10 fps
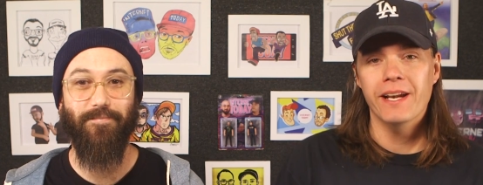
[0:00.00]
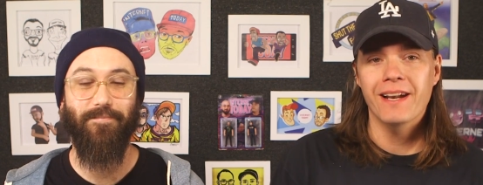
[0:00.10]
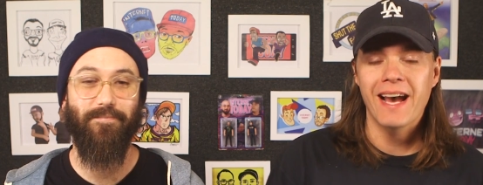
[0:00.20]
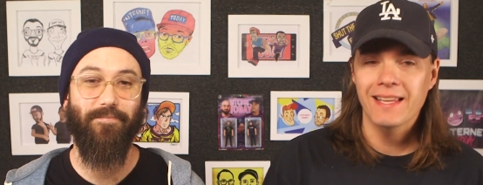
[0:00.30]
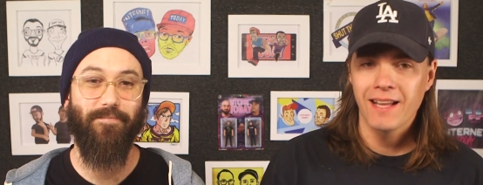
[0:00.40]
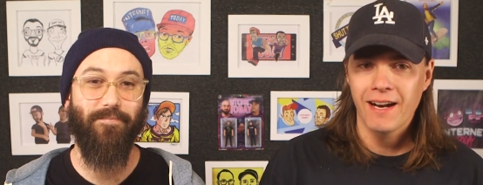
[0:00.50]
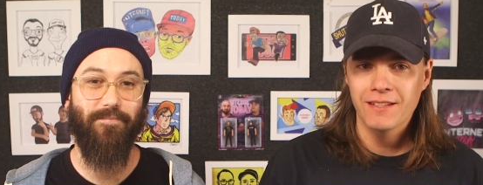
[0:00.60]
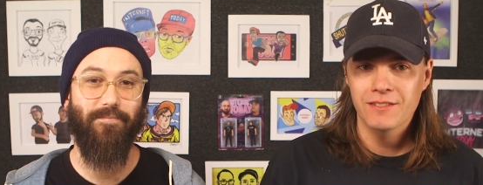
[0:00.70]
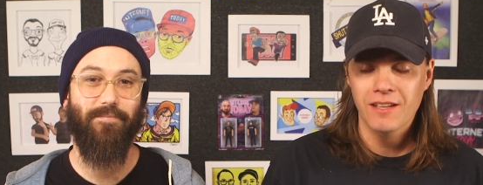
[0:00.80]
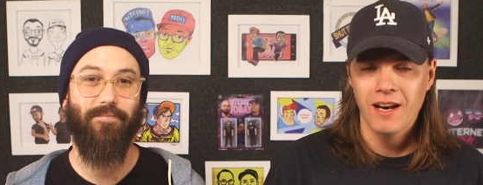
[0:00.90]
Speaker 1: we get into
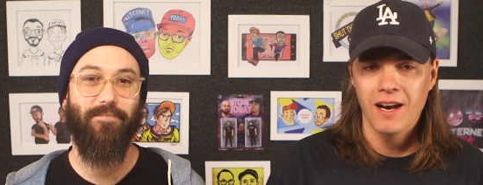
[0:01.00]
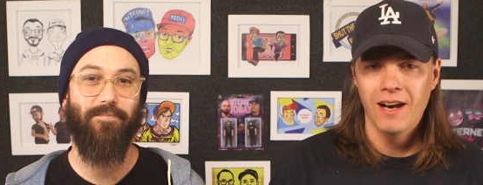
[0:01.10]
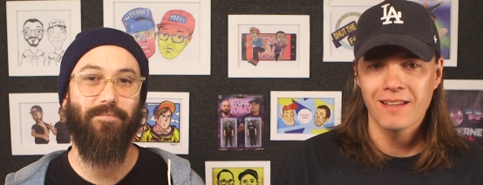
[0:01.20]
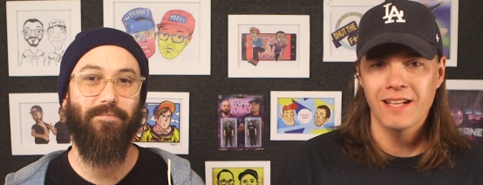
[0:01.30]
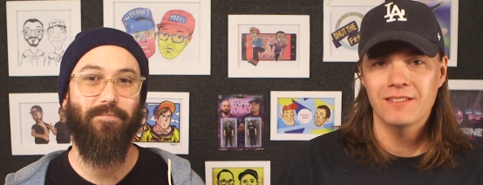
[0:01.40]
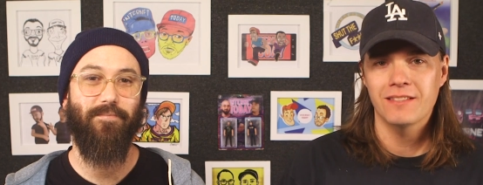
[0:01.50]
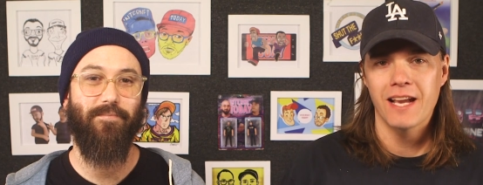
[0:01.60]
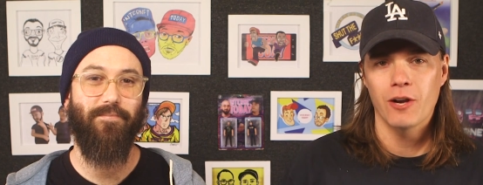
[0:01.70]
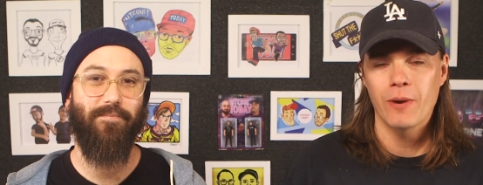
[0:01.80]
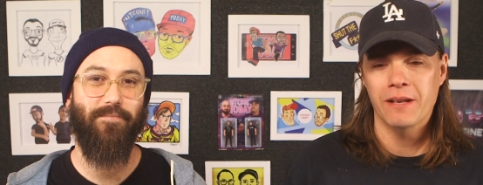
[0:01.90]
headlines, uh, let's
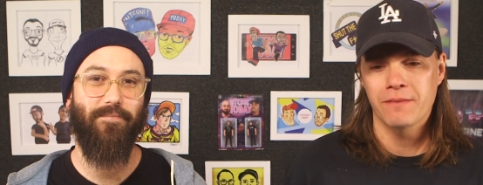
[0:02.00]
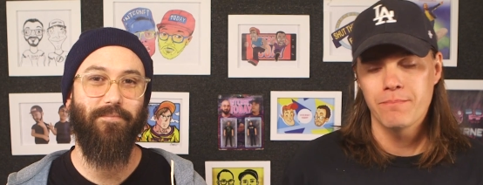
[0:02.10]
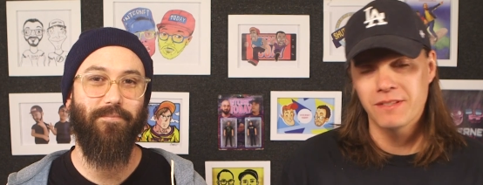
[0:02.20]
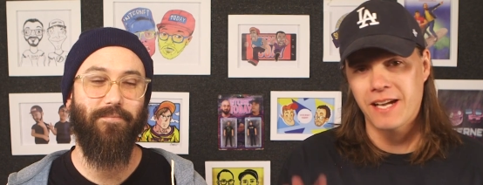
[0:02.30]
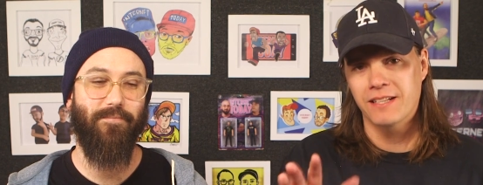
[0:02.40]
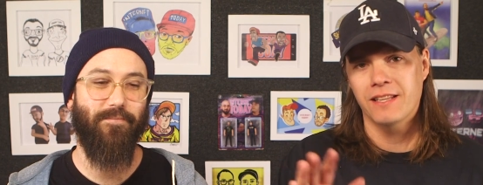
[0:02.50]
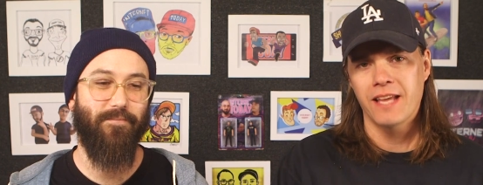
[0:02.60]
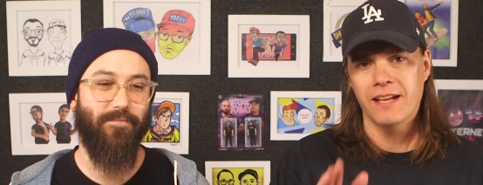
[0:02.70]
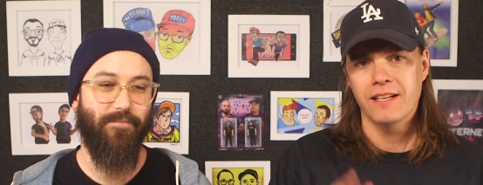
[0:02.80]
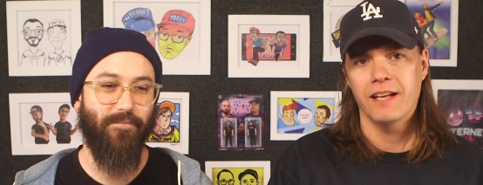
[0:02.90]
take a quick second to
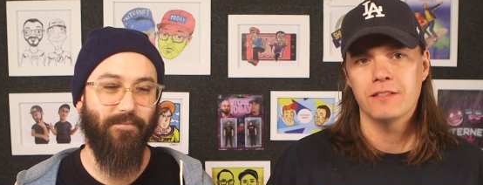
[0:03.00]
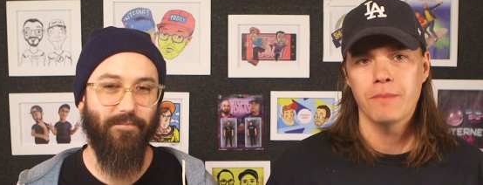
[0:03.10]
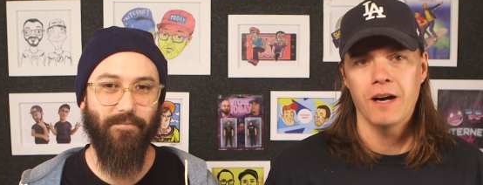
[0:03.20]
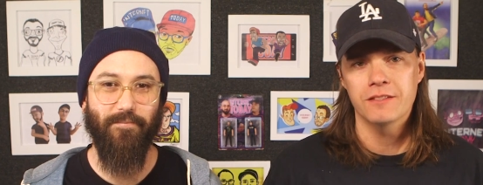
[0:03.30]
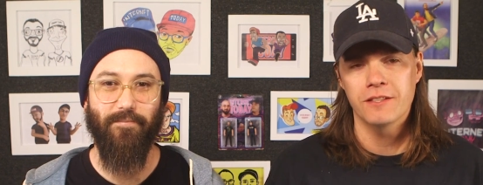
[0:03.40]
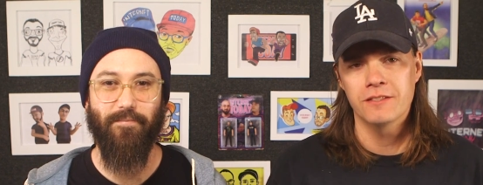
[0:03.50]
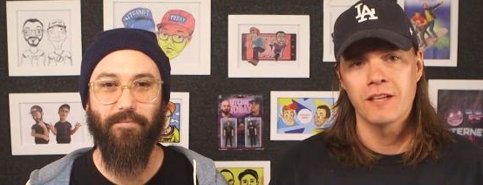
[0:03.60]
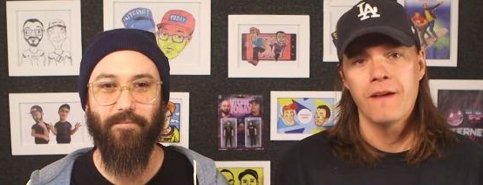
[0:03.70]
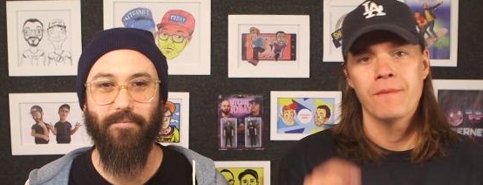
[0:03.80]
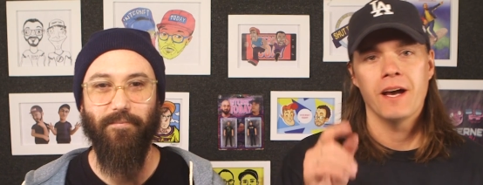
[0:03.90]
thank today's
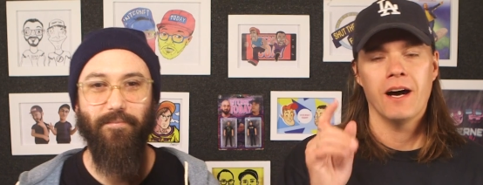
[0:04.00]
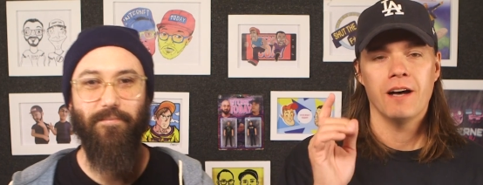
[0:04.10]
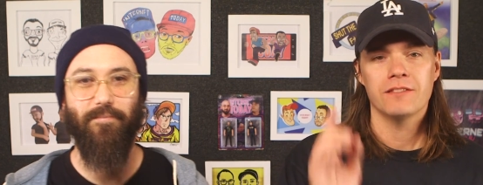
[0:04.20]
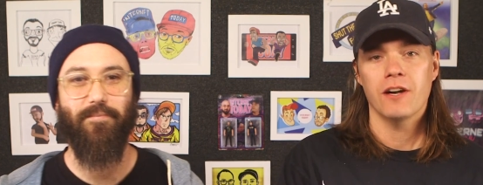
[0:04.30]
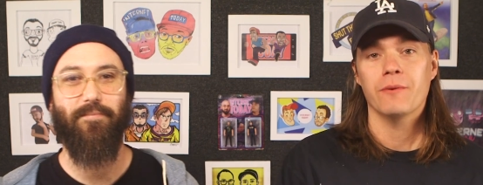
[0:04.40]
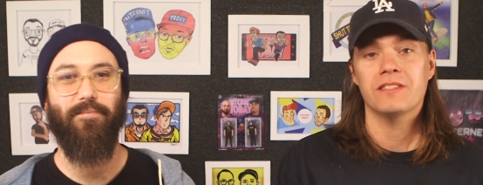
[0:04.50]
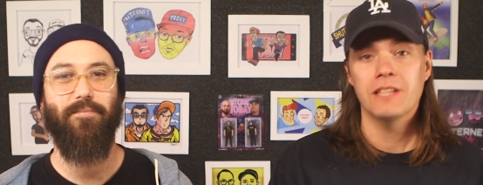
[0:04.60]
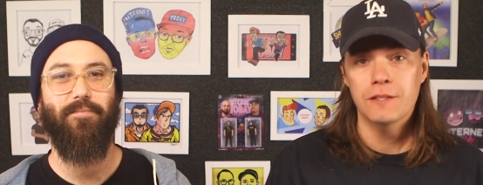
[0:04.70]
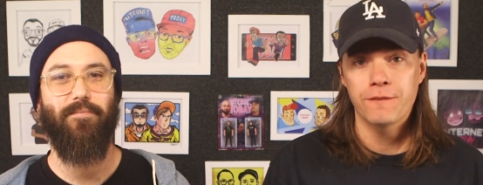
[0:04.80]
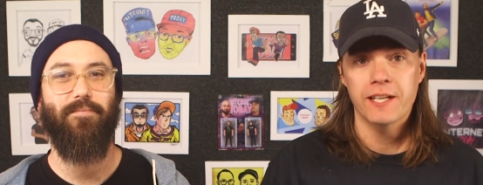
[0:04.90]
sponsors, uh, starting with
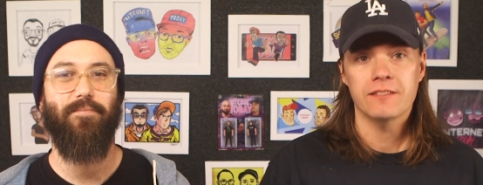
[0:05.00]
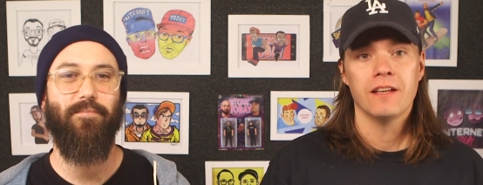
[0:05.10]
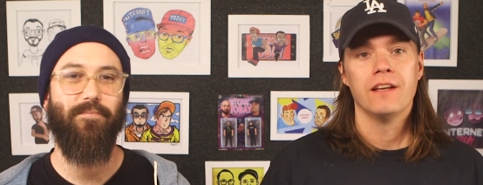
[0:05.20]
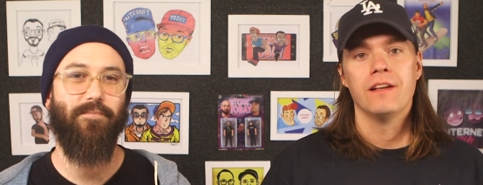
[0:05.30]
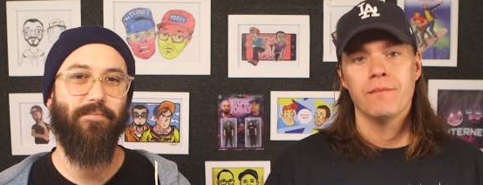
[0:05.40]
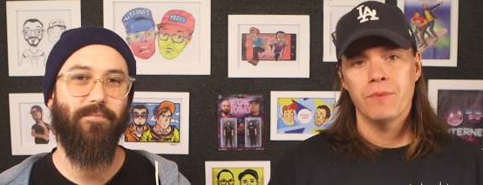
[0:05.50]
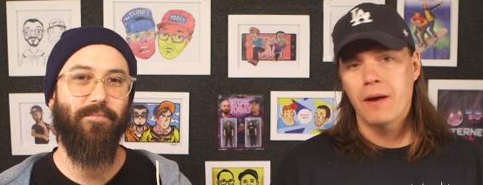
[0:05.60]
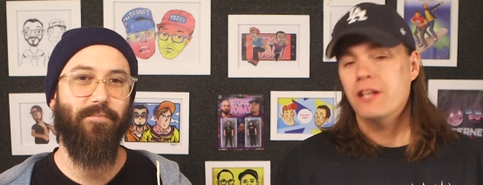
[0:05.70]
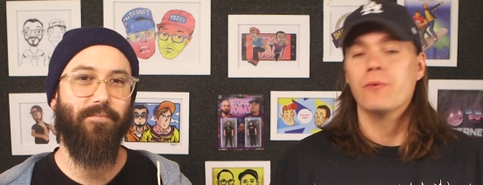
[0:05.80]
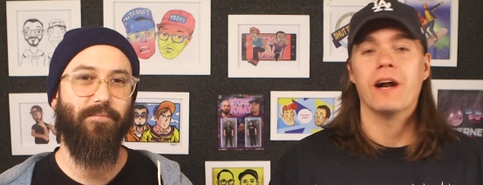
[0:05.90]
Stitch Fix.
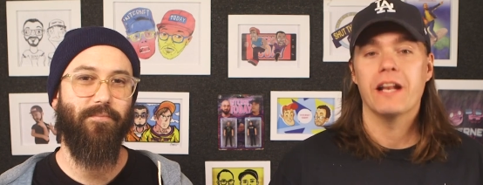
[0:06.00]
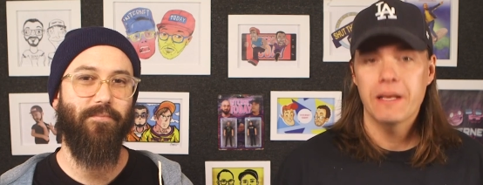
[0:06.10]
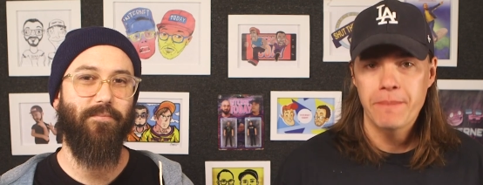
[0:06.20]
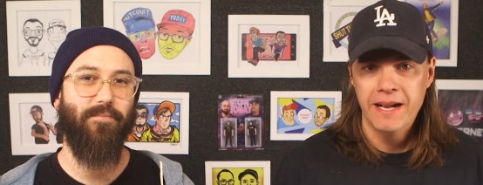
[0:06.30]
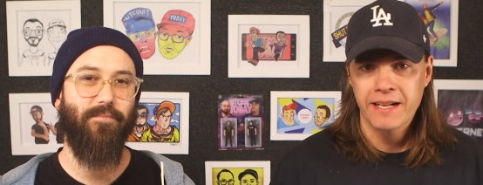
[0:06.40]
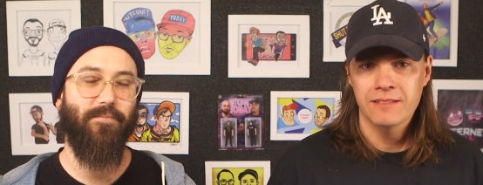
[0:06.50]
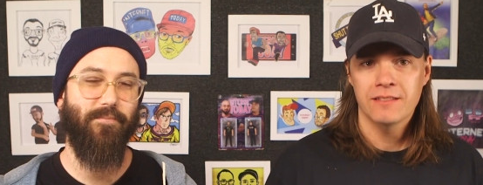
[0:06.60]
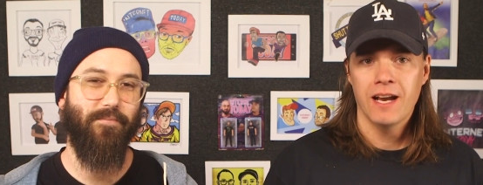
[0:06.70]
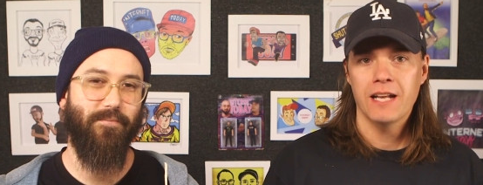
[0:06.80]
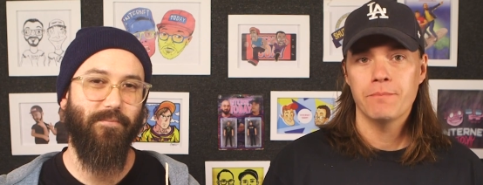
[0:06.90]
Now, you're ready to get back
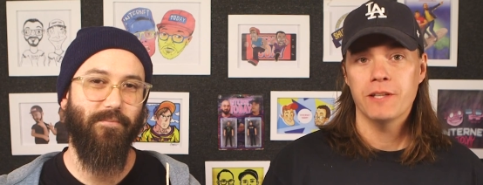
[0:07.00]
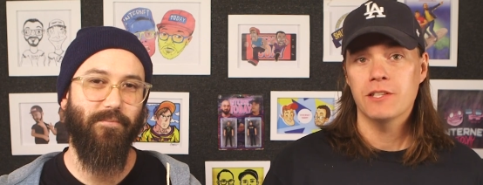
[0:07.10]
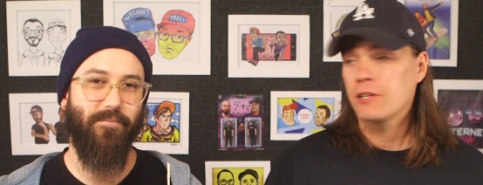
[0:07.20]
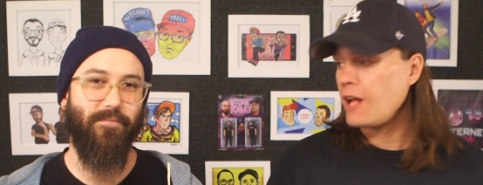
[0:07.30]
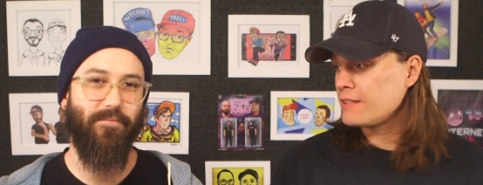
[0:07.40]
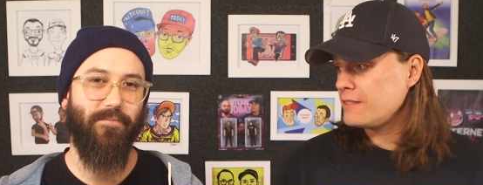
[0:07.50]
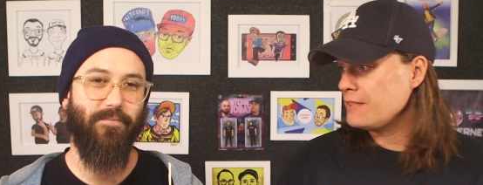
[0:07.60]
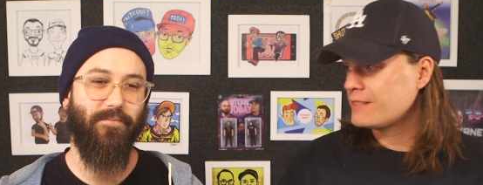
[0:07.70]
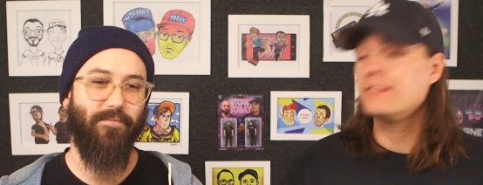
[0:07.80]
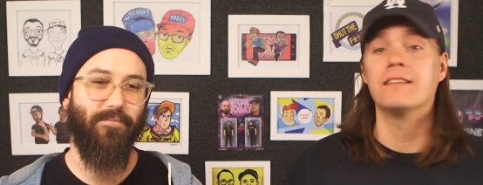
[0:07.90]
outside, but your
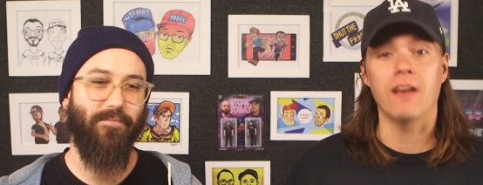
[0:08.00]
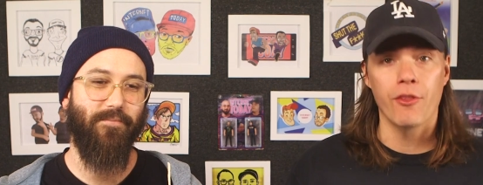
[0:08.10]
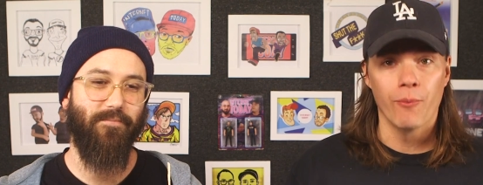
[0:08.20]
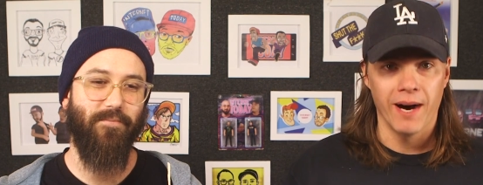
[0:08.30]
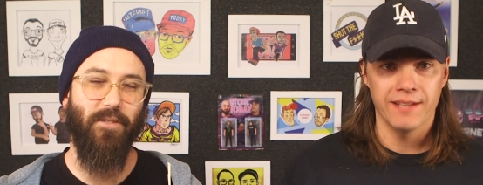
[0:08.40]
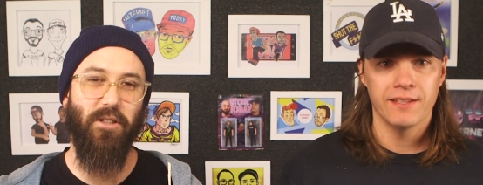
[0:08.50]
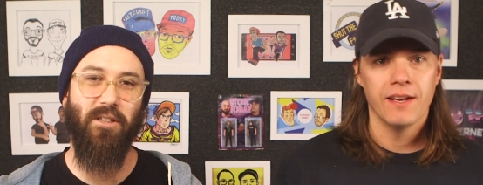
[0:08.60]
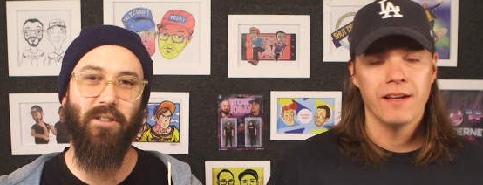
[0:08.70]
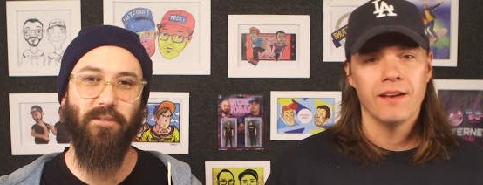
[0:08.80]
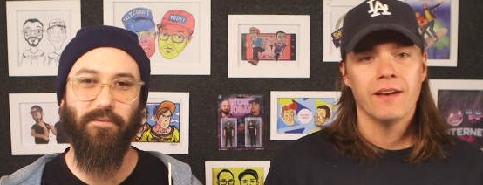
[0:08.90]
closet, it says otherwise.
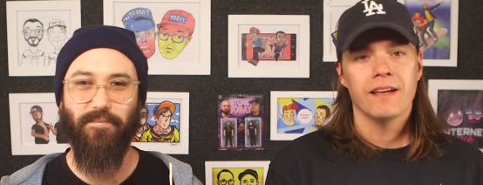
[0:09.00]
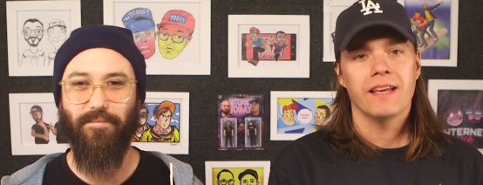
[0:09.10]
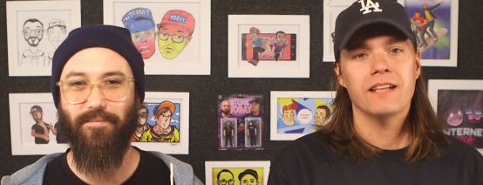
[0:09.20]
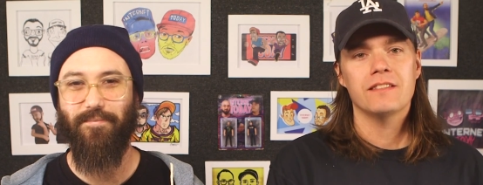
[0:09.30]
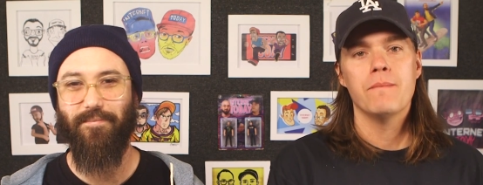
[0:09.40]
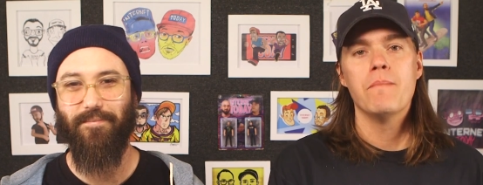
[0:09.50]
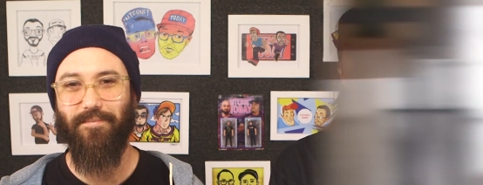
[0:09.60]
Ew. Get some